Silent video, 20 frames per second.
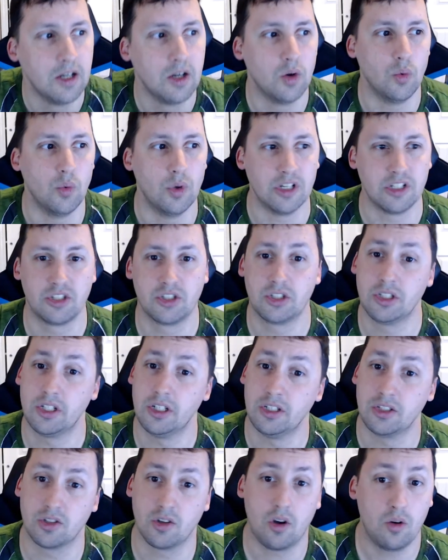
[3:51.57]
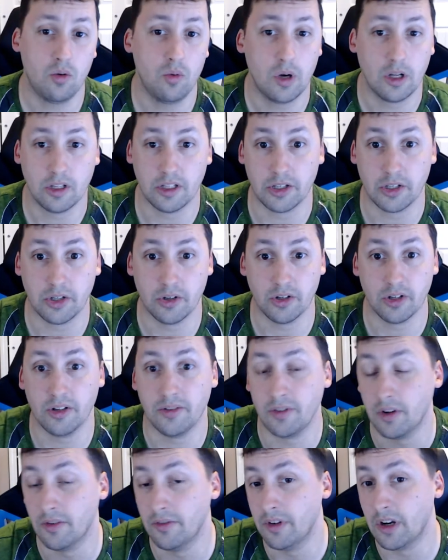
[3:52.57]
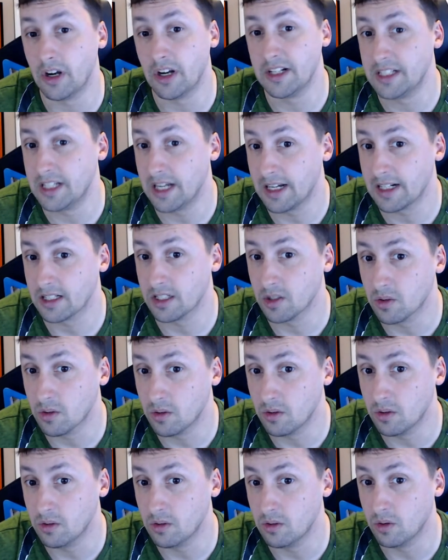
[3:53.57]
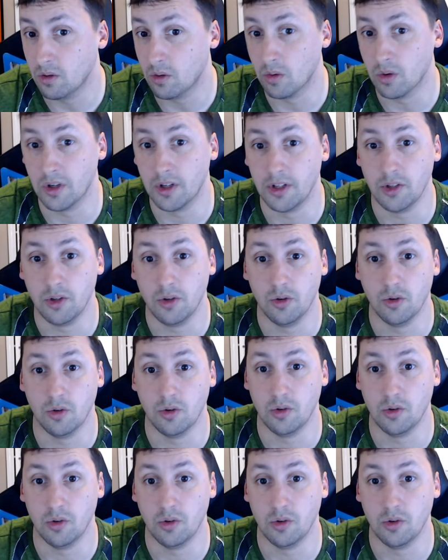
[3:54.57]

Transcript: which is all well and good if you're very technical or you,